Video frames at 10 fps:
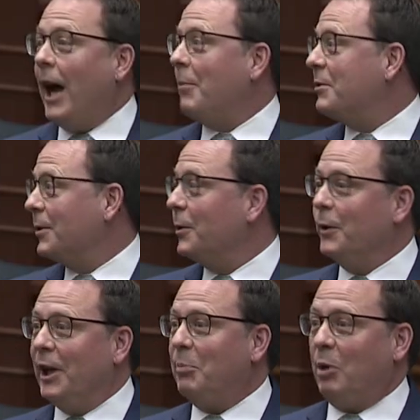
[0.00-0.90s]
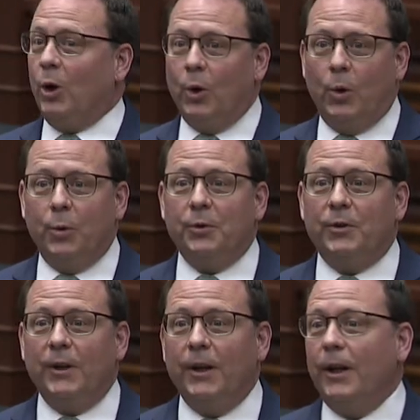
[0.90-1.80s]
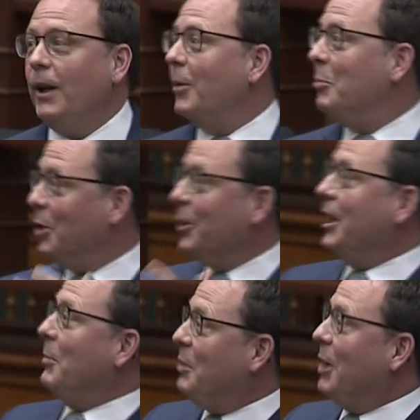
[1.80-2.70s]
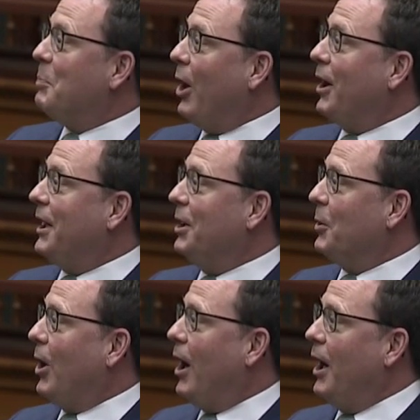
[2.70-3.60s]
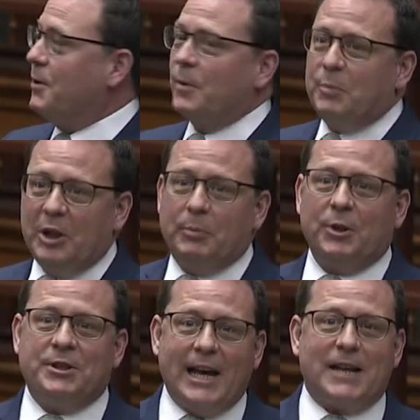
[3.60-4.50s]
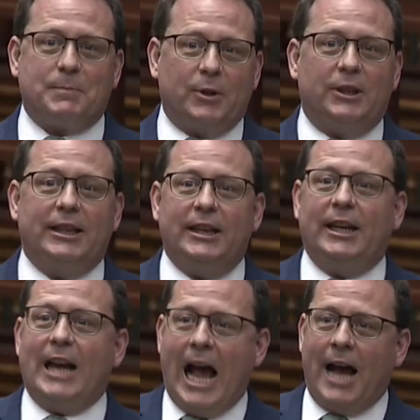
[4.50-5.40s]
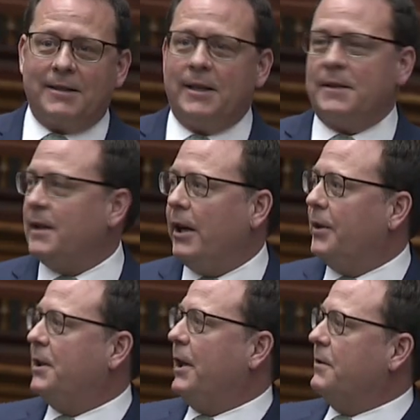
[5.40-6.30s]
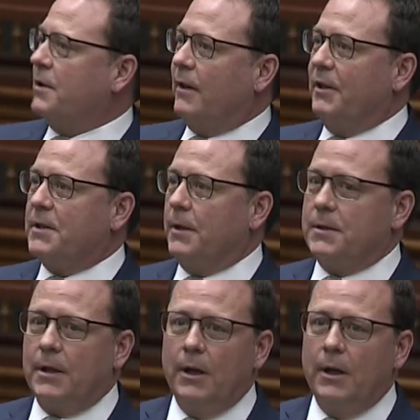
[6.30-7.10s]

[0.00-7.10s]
absolutely oppose building a big parking garage when people desperately need access to health care services.